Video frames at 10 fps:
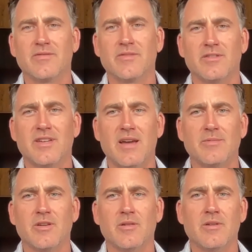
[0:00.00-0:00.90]
difficult
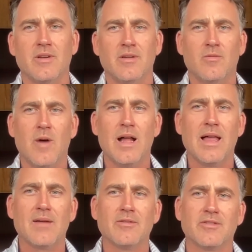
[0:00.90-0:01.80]
time so while
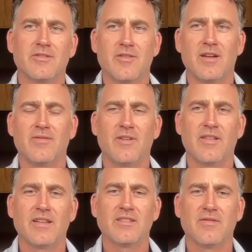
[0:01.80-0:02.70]
I was trying to
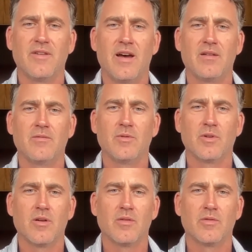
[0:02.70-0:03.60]
figure that stuff out, we
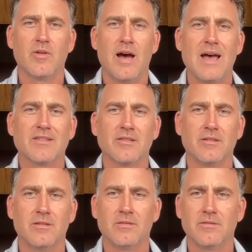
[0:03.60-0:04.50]
were going through a
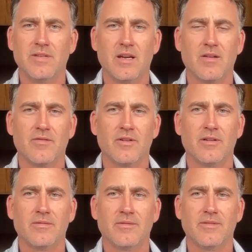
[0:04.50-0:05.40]
hostile
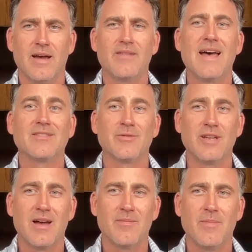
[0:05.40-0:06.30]
takeover. That, that's when
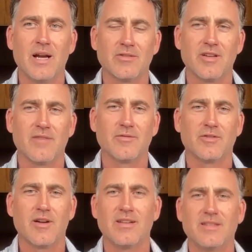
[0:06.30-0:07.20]
yeah, Microsoft
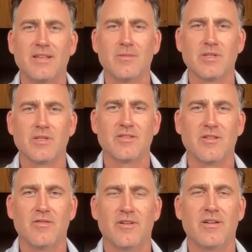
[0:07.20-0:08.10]
was trying to take the business
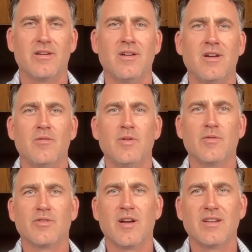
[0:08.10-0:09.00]
over. Yeah. We
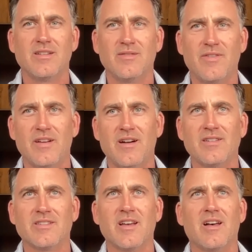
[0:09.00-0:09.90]
were trying to defend
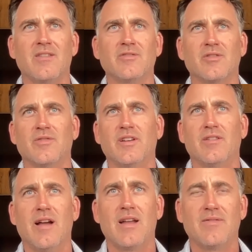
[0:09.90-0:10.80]
ourselves or
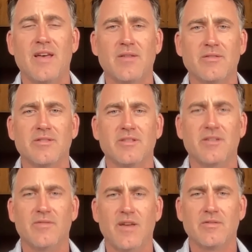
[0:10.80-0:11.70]
figure out if that was
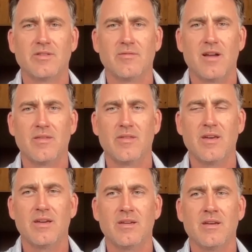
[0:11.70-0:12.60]
if that was the right
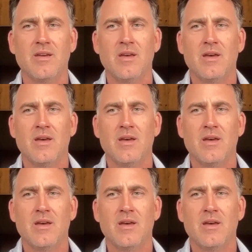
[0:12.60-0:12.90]
thing.